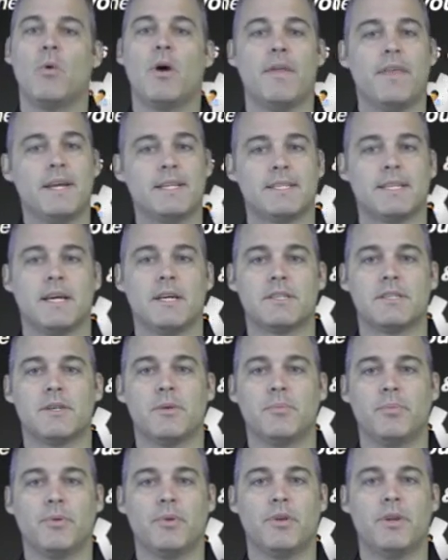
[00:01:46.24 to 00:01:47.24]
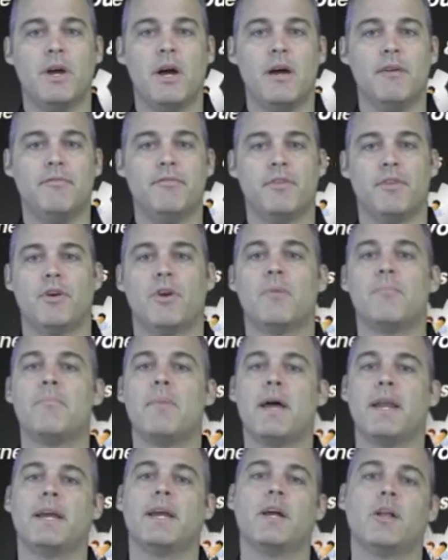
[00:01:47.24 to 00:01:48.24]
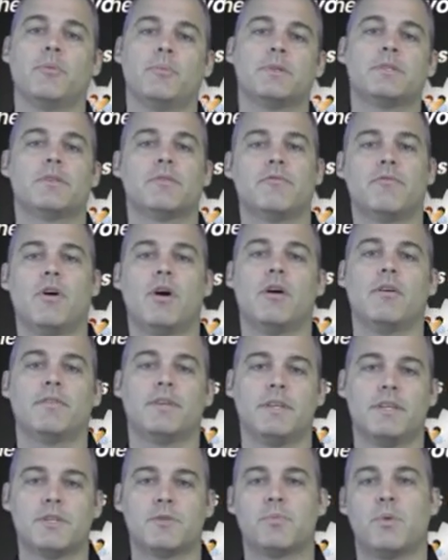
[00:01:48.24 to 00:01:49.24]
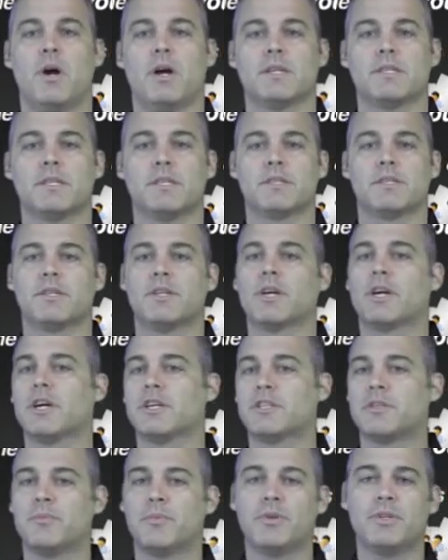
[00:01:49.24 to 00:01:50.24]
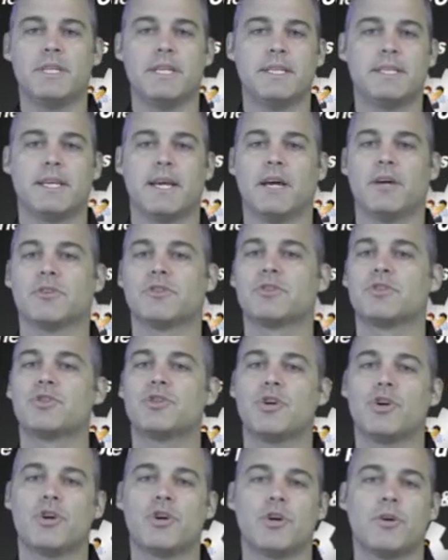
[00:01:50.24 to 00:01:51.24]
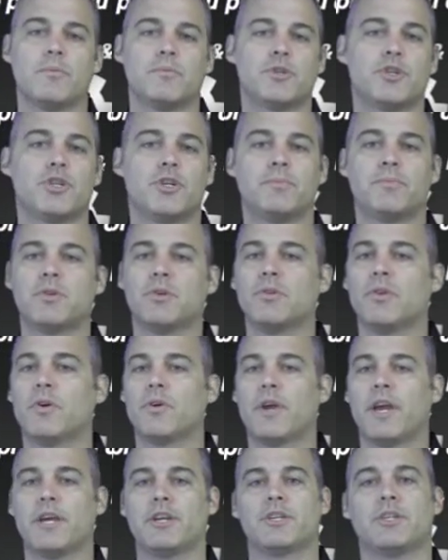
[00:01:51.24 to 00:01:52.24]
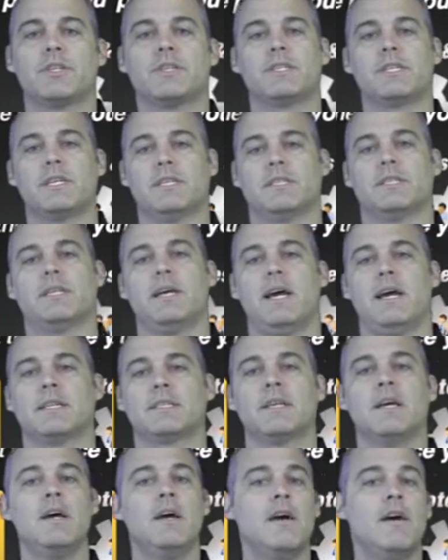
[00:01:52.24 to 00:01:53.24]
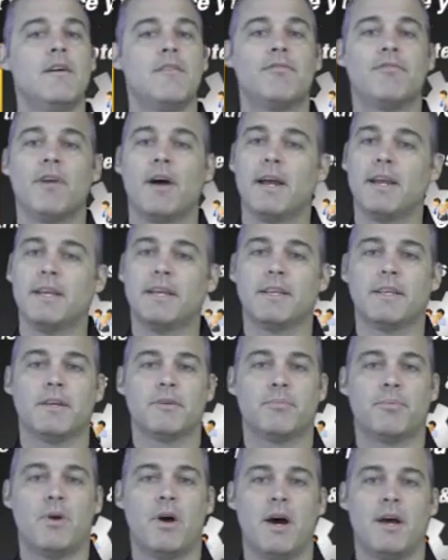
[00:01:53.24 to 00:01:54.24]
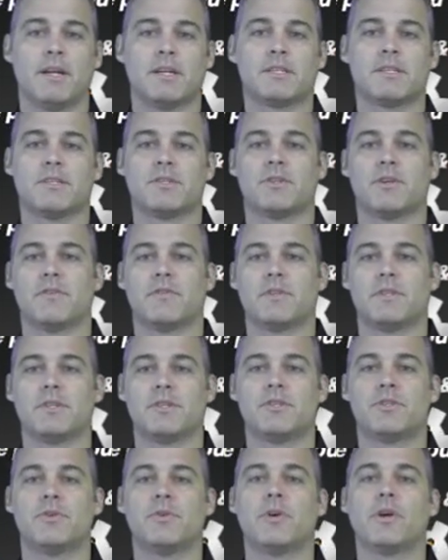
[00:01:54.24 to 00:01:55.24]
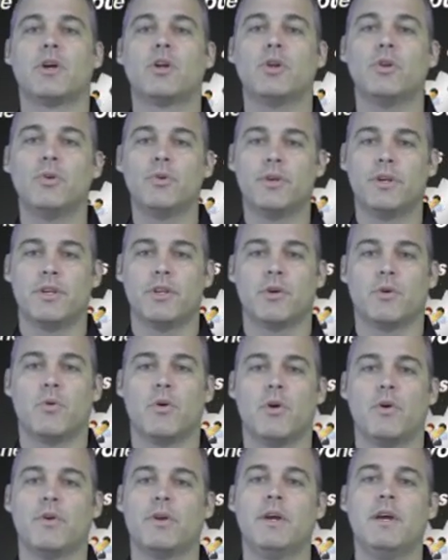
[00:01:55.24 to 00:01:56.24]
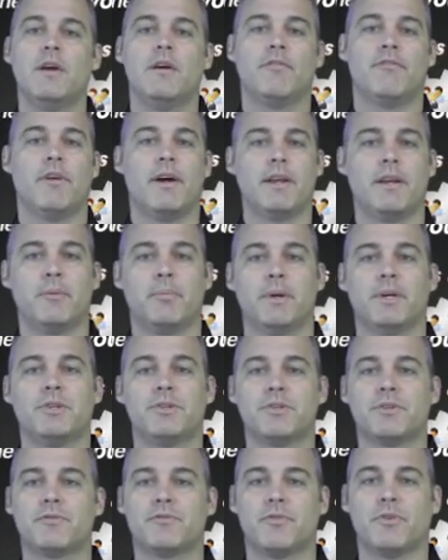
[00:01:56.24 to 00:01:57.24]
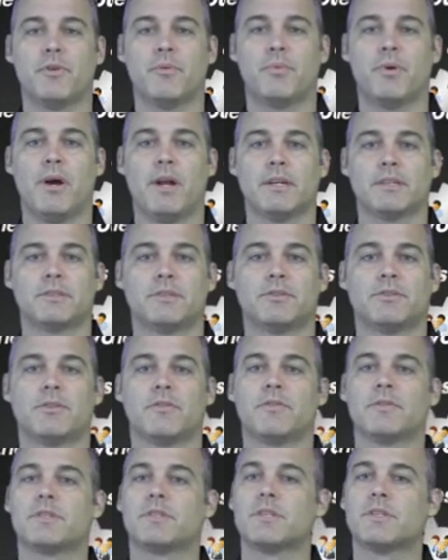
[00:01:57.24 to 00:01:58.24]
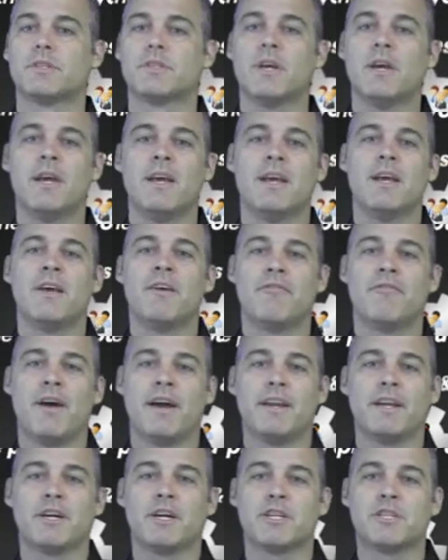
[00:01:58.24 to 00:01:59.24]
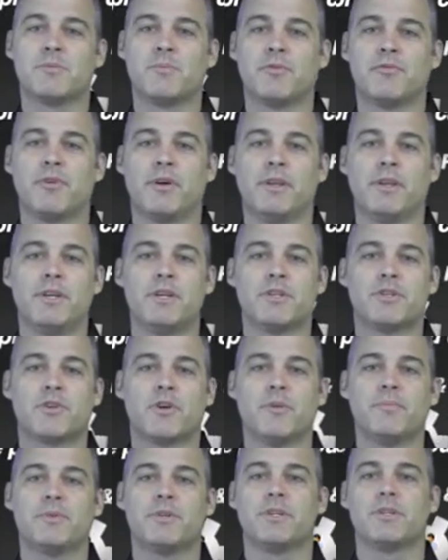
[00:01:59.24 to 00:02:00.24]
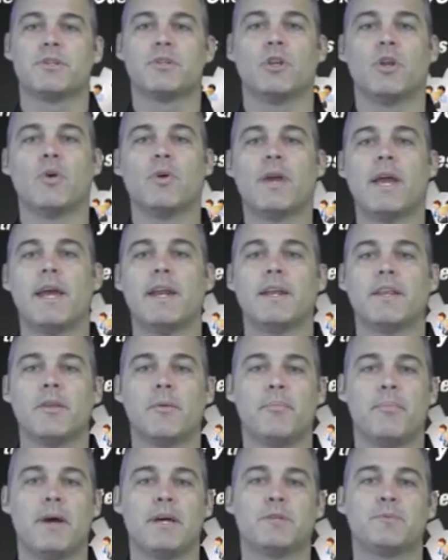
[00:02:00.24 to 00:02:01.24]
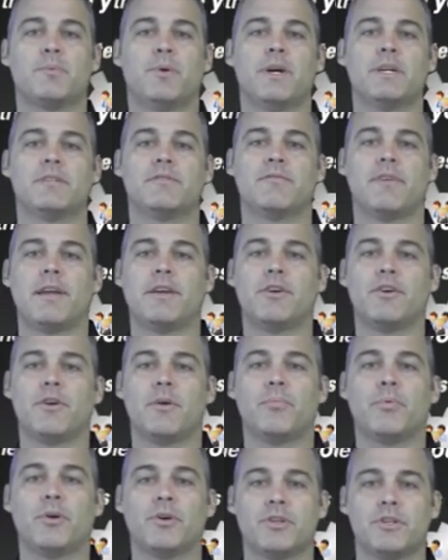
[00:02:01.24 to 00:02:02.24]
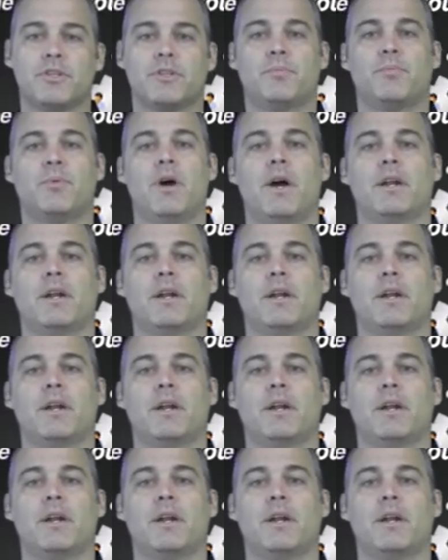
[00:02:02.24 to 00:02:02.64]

While that sounds simple enough, there are many elements involved in this process: the customer details, terms, ship-to location, sales tax, finding the products and services to include in the quote, finding pictures for the products and services, finding customer-friendly descriptions, locating the best price vendor to purchase the